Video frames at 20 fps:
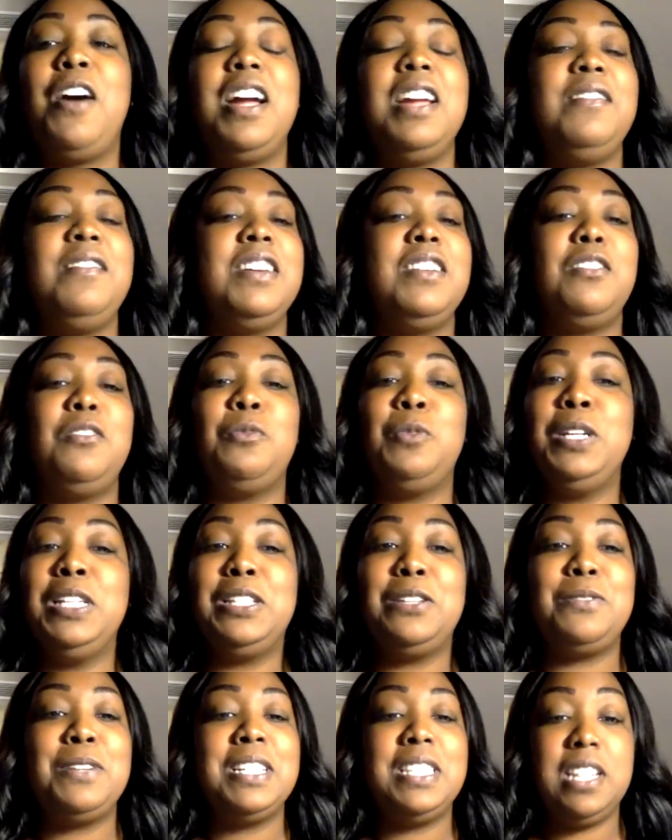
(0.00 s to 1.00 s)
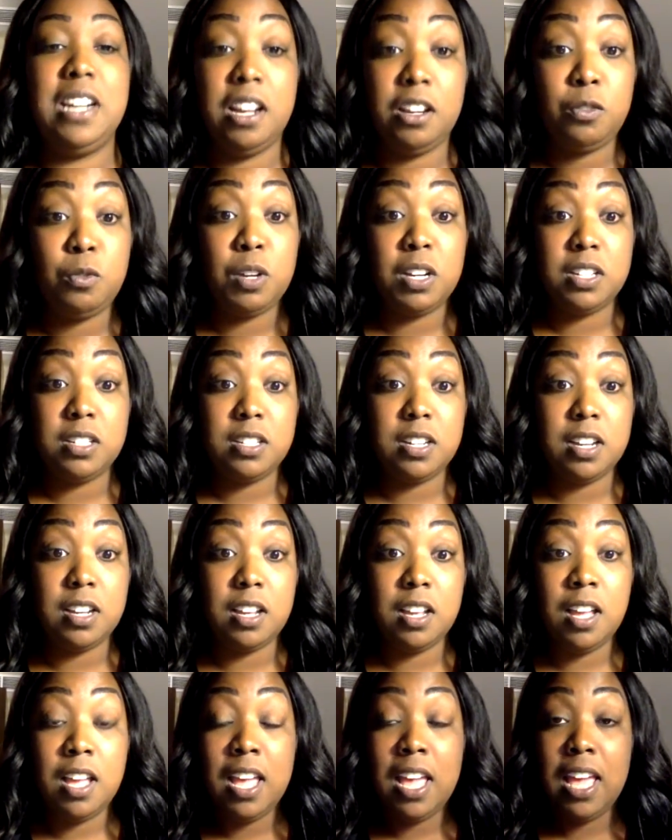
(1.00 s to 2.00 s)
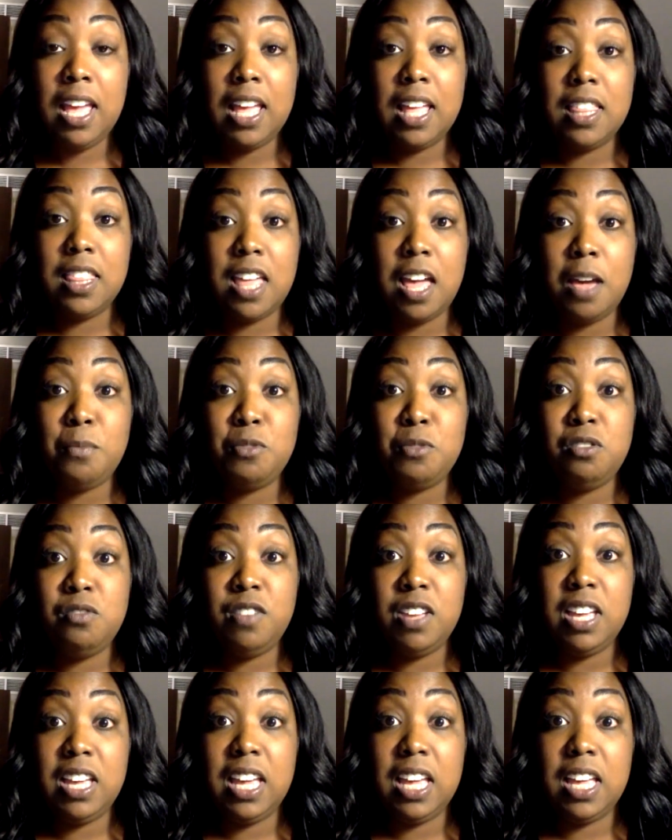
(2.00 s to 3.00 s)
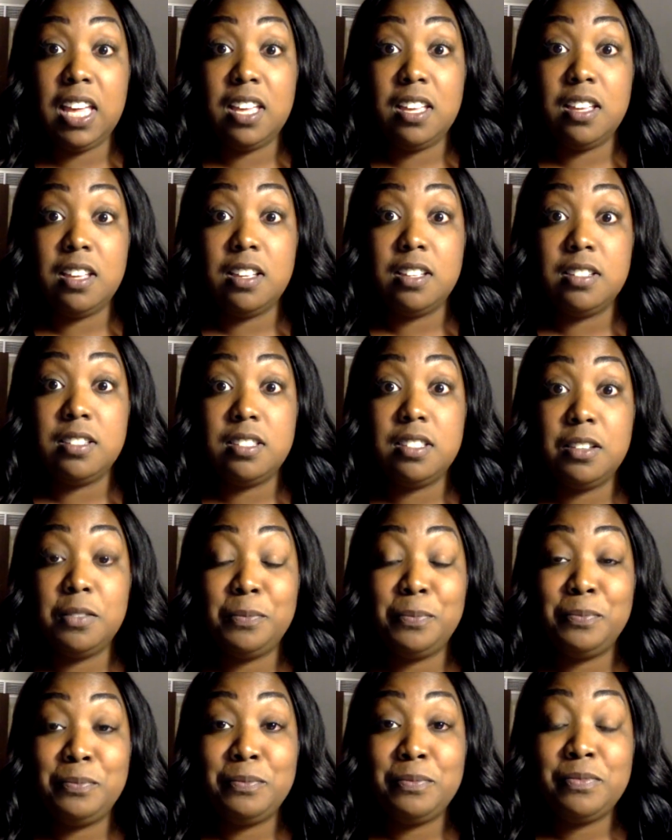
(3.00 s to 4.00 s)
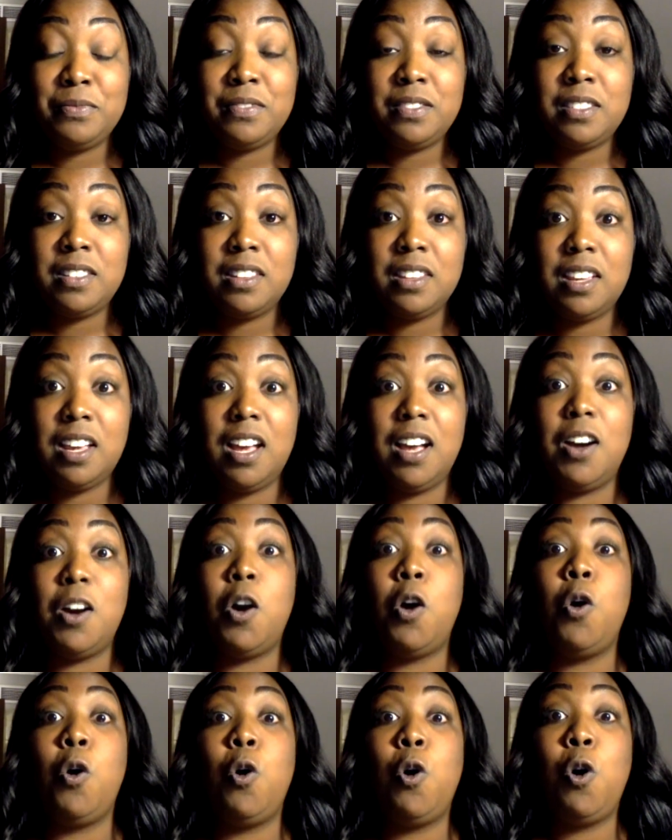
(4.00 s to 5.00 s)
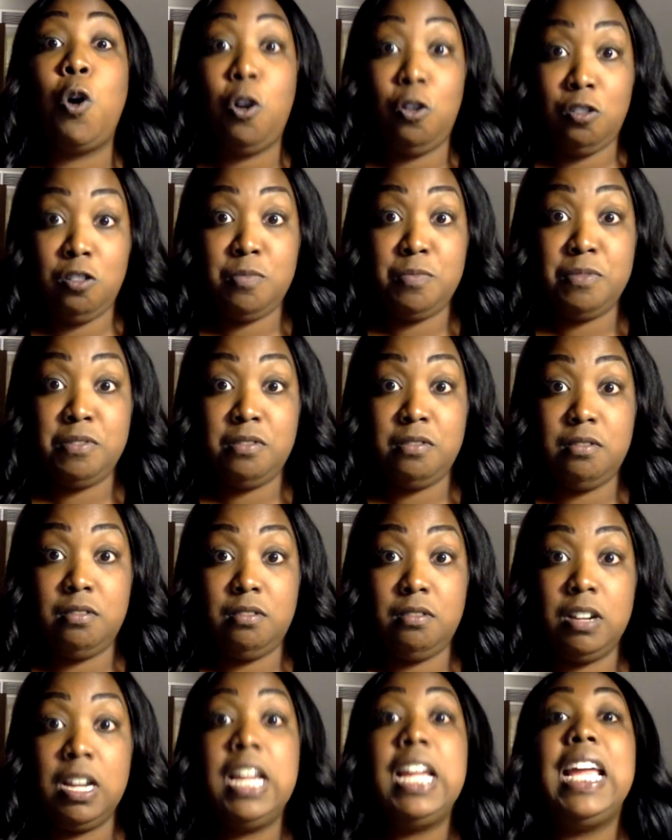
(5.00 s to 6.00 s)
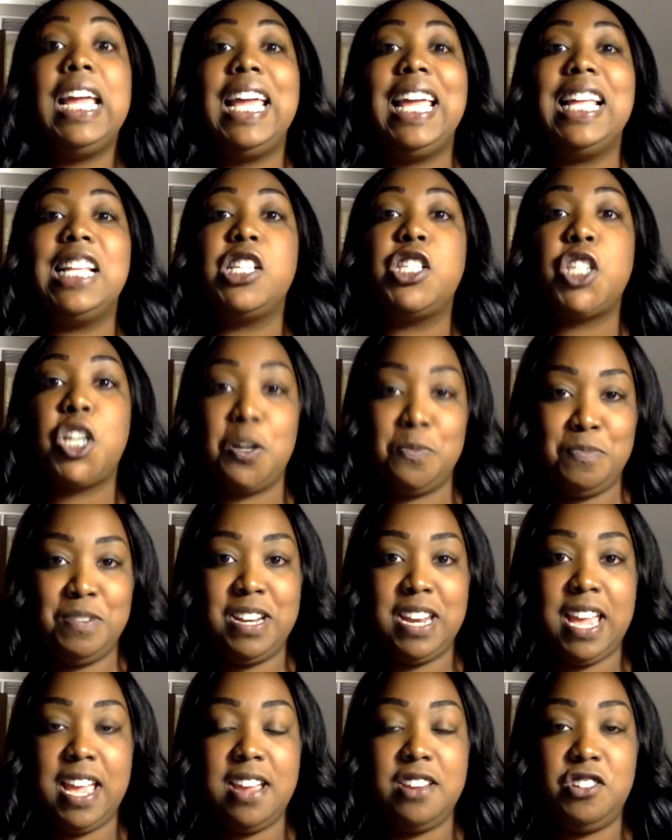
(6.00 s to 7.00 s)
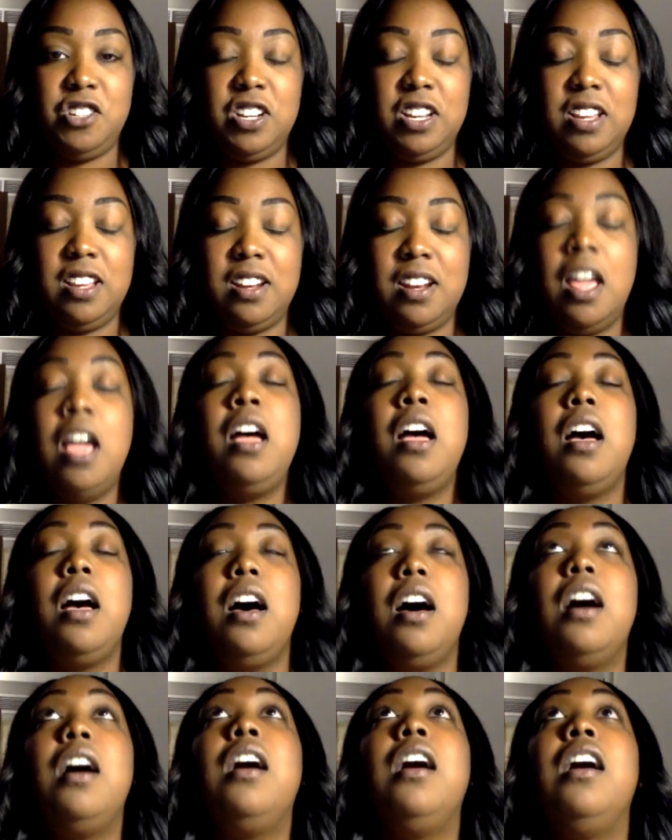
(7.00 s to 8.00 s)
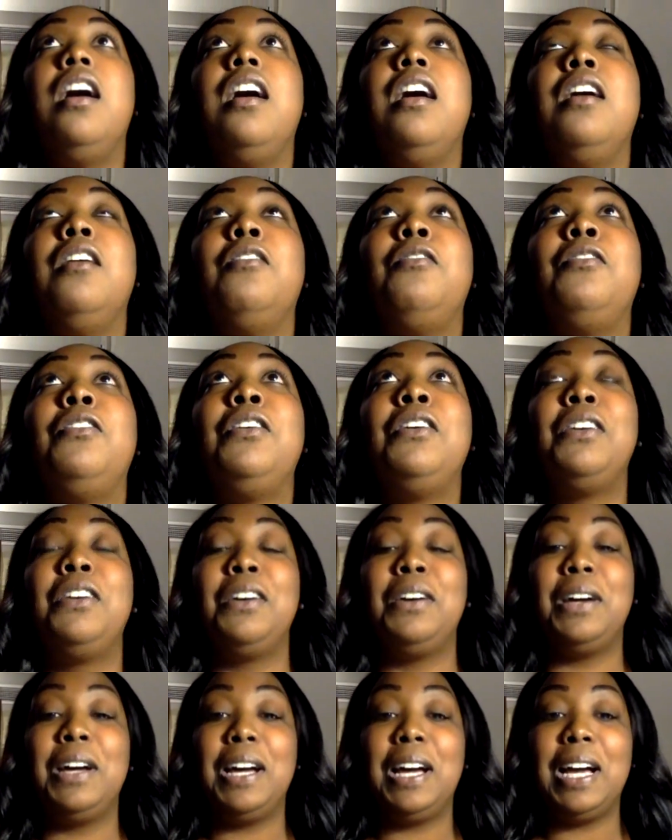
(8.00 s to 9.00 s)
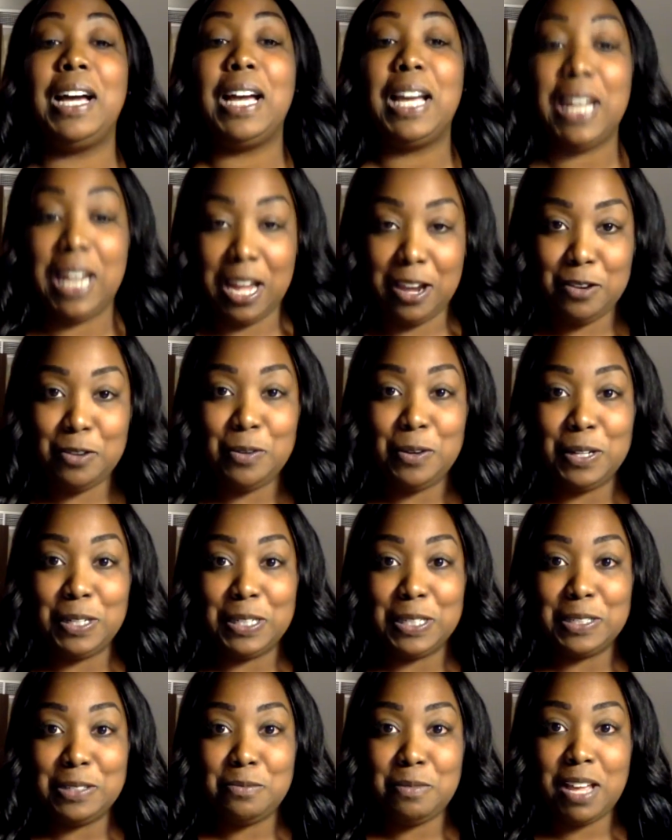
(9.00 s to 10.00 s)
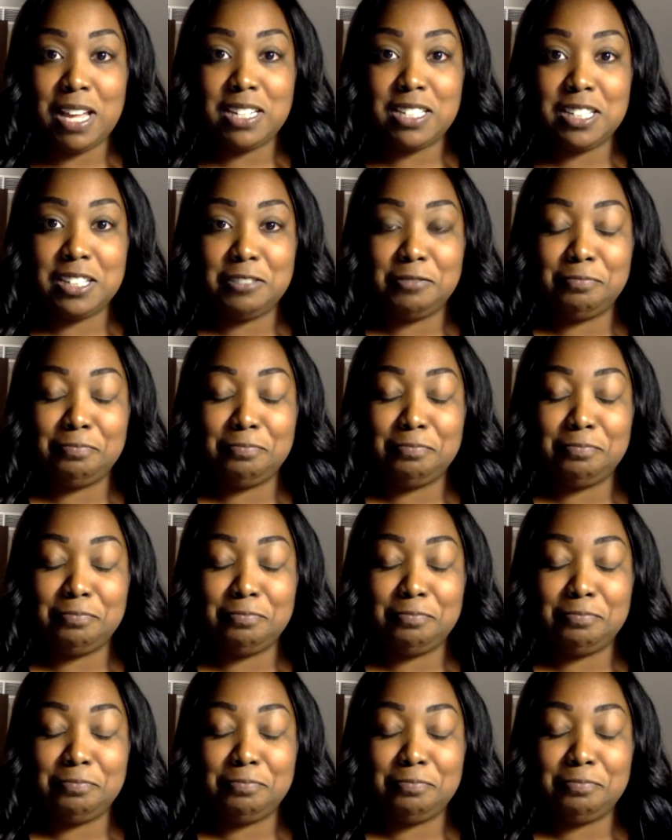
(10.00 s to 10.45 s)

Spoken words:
I even read the rest of that question, that movie is a horrible interpretation of a 911 dispatcher.